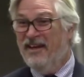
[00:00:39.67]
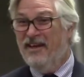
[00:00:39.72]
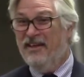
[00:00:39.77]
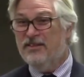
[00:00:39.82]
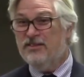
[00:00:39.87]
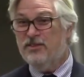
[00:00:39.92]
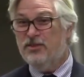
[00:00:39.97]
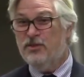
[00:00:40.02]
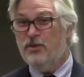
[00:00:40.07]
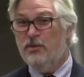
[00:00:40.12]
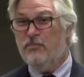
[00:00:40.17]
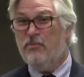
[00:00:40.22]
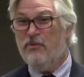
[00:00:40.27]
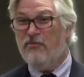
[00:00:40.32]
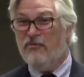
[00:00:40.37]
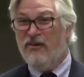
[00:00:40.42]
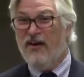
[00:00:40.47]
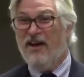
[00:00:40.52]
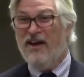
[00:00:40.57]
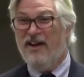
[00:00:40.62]
It's to
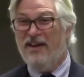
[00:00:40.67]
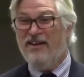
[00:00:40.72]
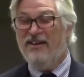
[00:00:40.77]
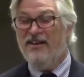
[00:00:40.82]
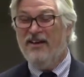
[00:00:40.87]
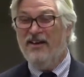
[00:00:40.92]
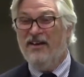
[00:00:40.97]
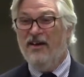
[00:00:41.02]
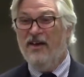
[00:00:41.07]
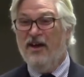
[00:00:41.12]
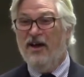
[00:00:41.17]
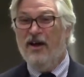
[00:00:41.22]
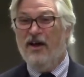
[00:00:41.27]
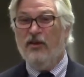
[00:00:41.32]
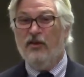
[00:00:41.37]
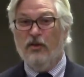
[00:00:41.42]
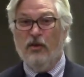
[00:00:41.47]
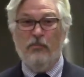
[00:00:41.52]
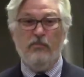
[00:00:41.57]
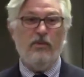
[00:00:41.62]
provide
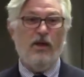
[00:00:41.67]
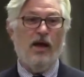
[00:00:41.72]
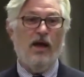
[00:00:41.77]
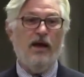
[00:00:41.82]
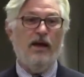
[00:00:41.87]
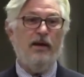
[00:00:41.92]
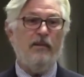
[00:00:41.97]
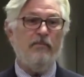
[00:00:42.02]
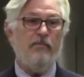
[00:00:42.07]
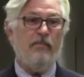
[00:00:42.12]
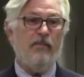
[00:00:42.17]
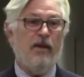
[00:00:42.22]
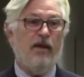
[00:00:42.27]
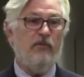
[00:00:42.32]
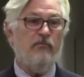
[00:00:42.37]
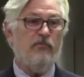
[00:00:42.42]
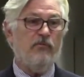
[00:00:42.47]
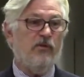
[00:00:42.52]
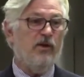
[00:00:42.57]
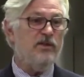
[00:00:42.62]
alumni
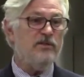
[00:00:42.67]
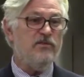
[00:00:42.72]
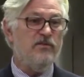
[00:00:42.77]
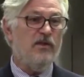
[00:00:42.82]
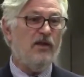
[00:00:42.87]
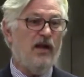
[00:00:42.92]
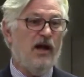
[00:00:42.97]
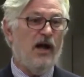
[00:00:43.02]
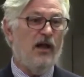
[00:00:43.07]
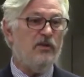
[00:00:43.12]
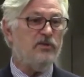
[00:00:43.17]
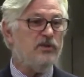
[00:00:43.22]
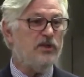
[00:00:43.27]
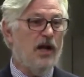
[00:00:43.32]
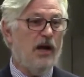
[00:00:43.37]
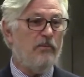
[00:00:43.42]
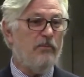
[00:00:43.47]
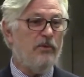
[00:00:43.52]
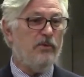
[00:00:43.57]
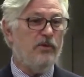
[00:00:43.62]
and friends of the college
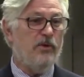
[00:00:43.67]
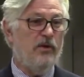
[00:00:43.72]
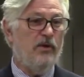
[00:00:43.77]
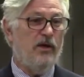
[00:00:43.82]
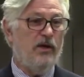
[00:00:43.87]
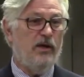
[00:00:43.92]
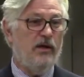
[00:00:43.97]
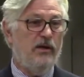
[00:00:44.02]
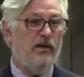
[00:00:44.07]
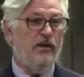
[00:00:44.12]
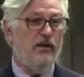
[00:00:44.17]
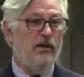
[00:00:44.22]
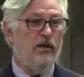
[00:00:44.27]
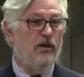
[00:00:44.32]
an opportunity